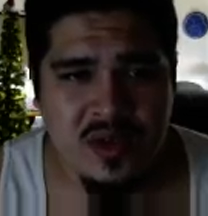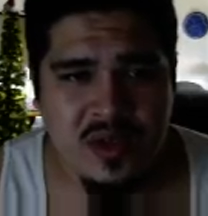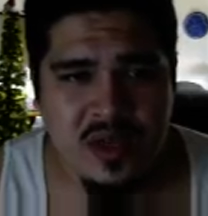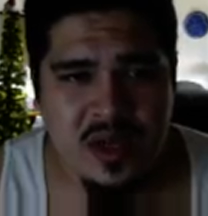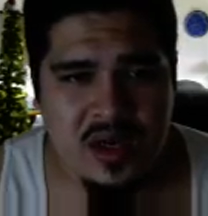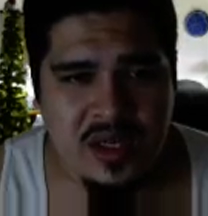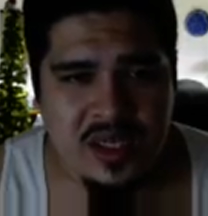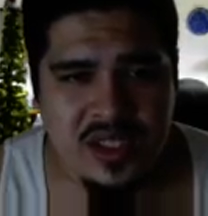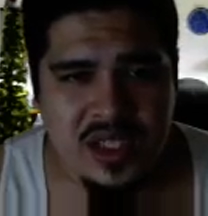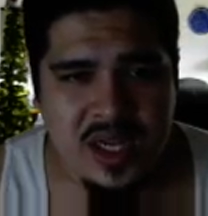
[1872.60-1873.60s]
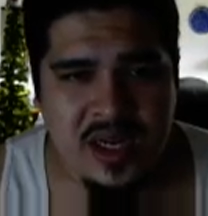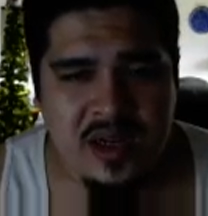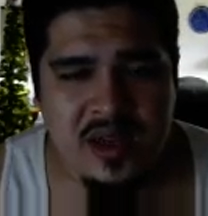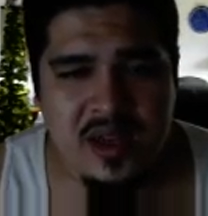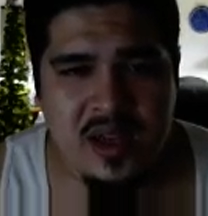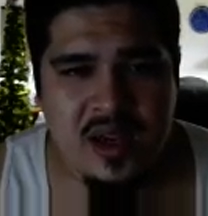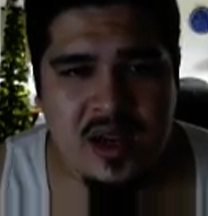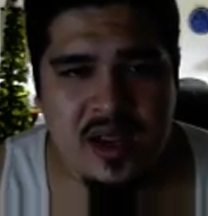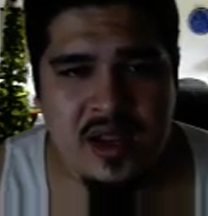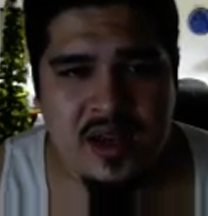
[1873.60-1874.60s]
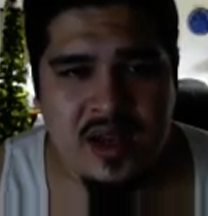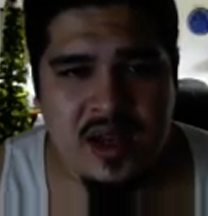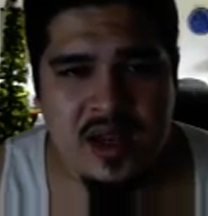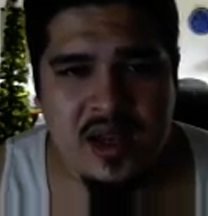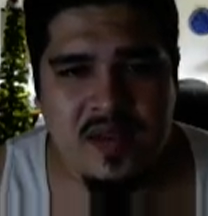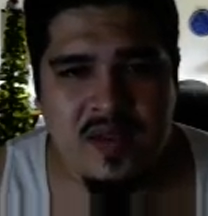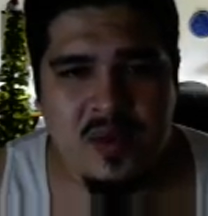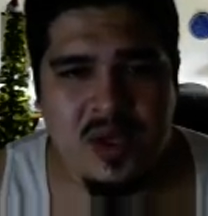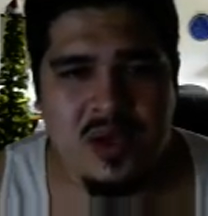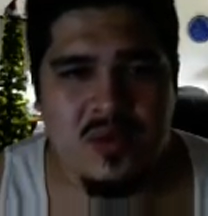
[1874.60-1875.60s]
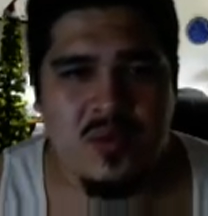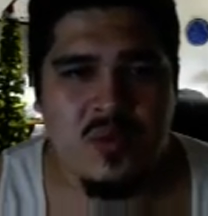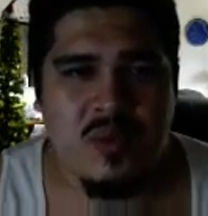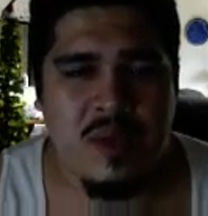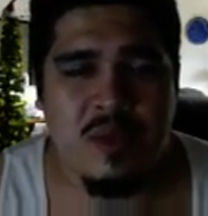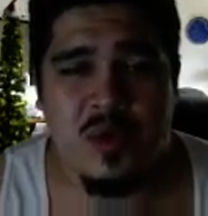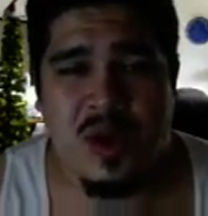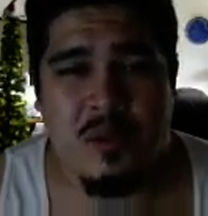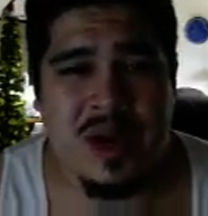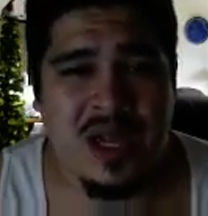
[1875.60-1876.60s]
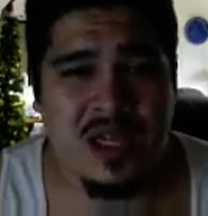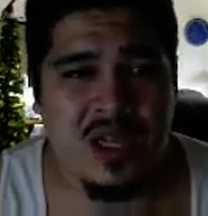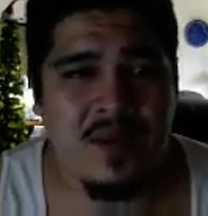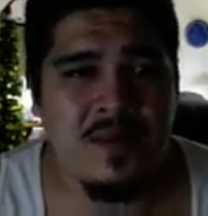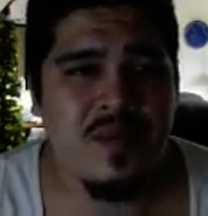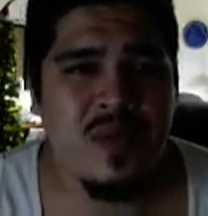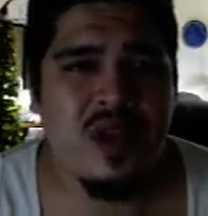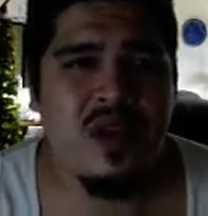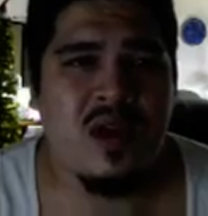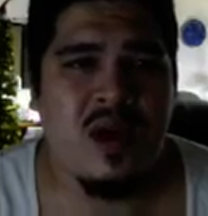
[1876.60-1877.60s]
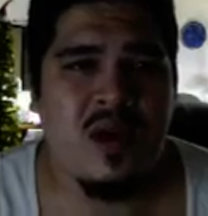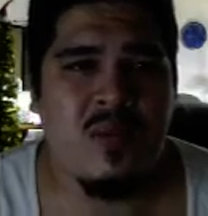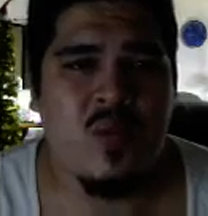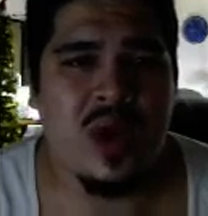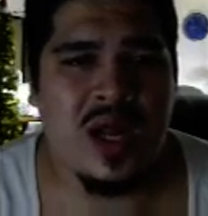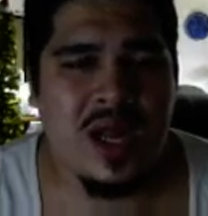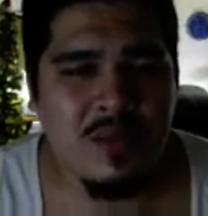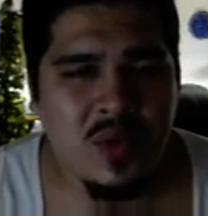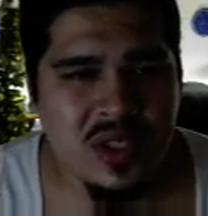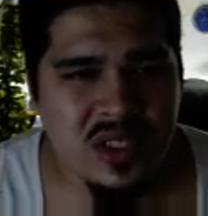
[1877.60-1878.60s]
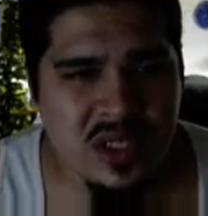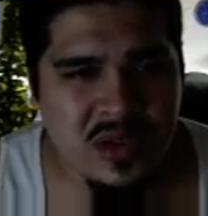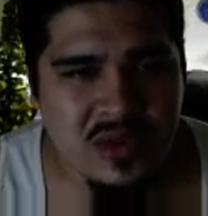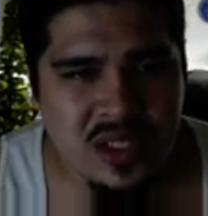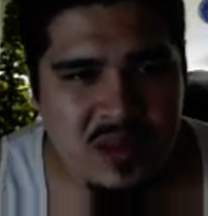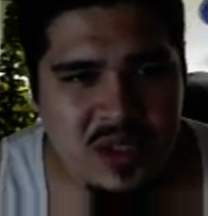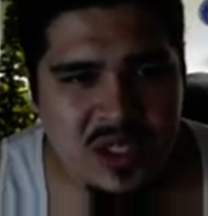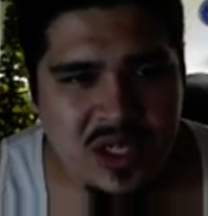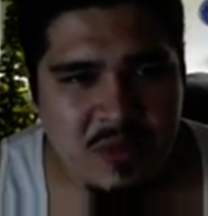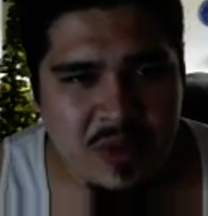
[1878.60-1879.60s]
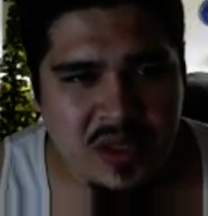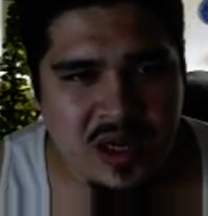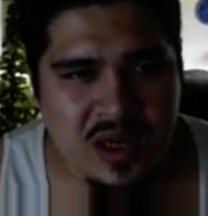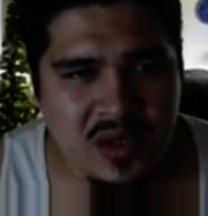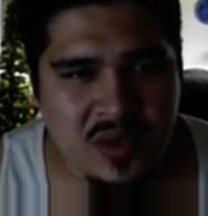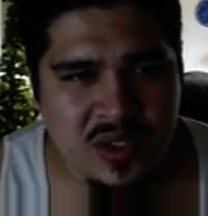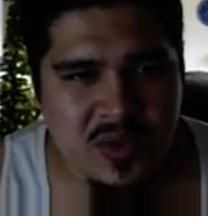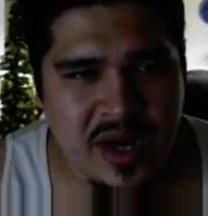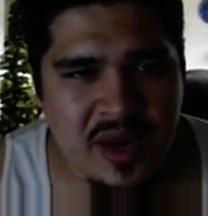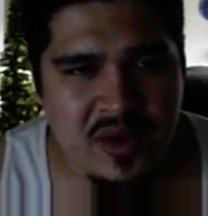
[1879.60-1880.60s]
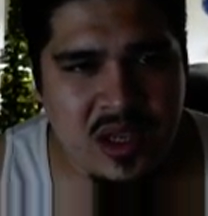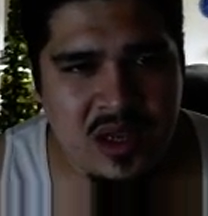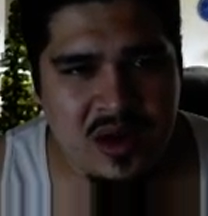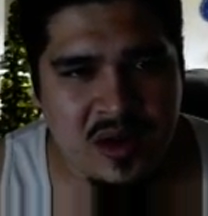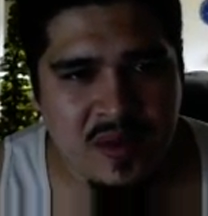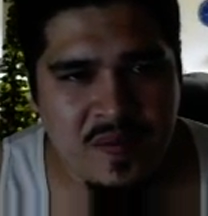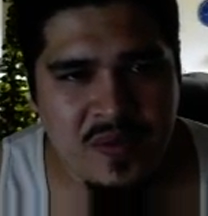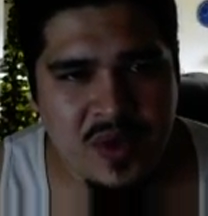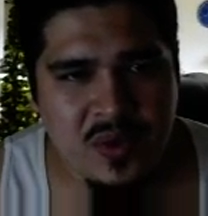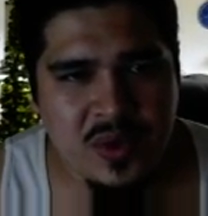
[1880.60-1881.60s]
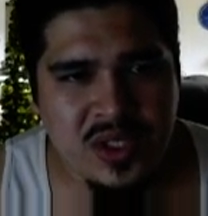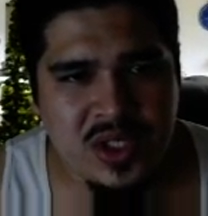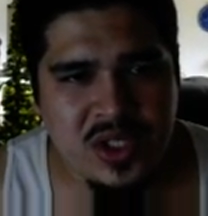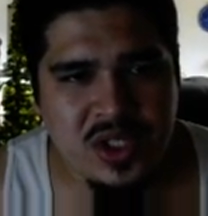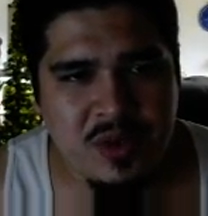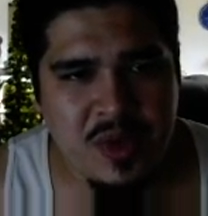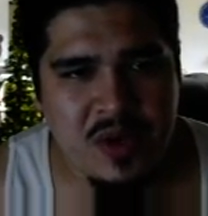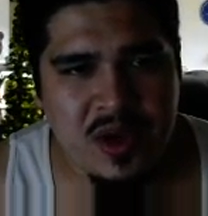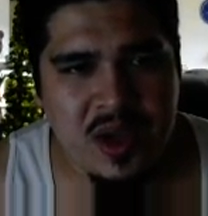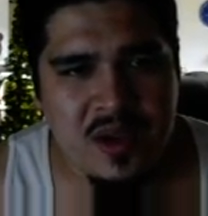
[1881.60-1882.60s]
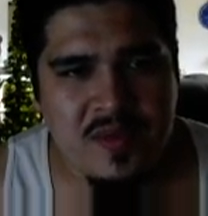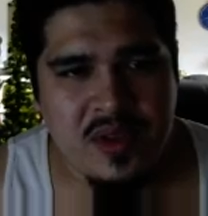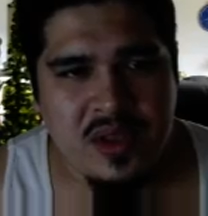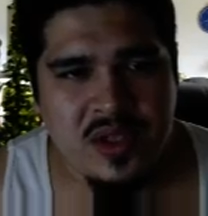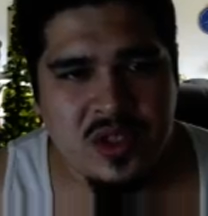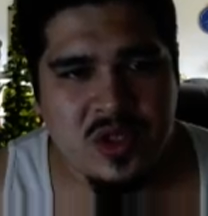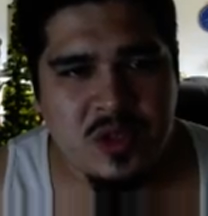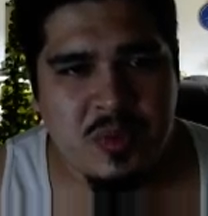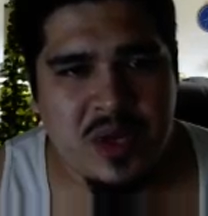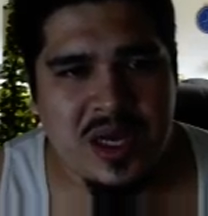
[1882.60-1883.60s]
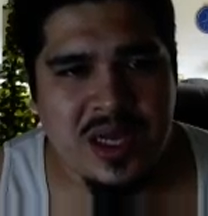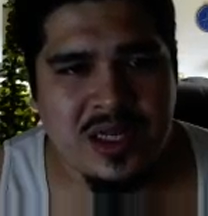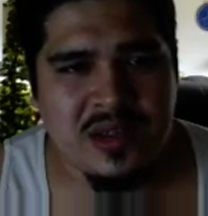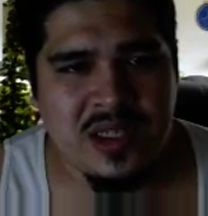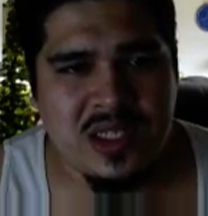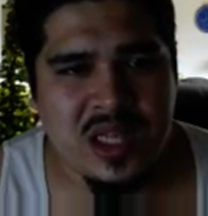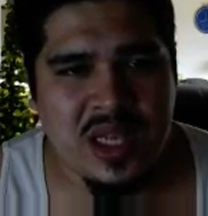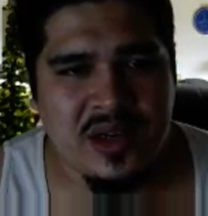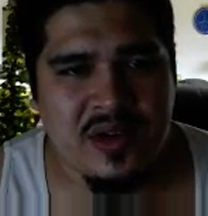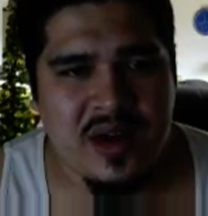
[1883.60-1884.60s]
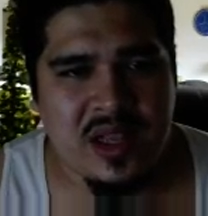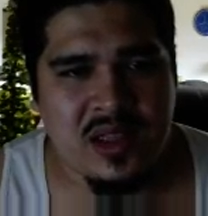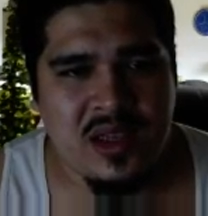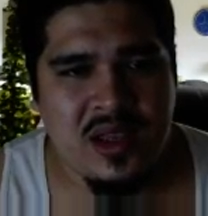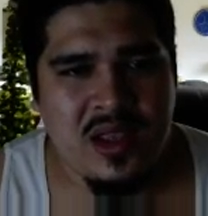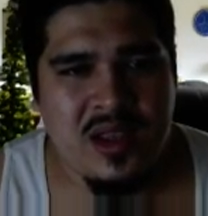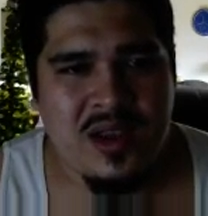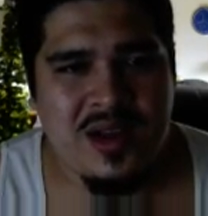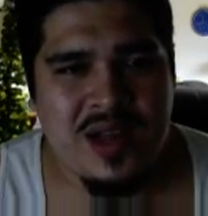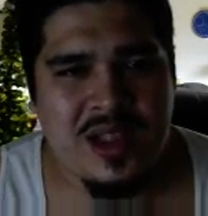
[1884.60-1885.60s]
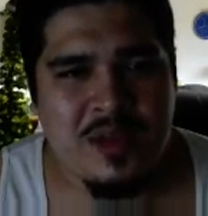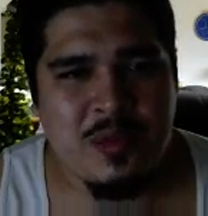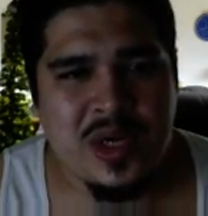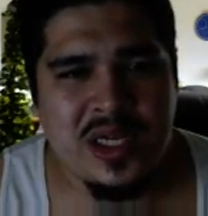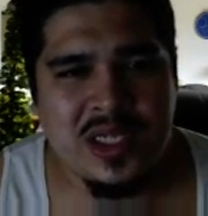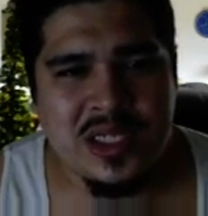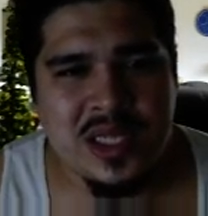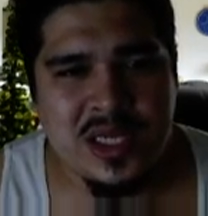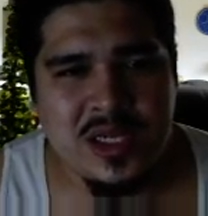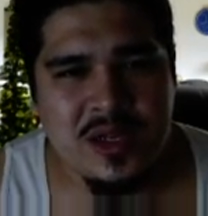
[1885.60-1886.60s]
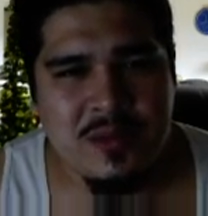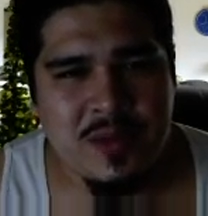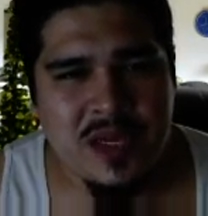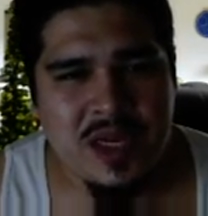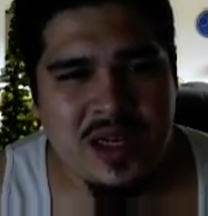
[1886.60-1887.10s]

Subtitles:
on each side, and then we could maybe run a pylon. What I'm going to do is I'm just going to build the conduits right out here, which should be okay. So just put it under each light directly. Not the prettiest look, but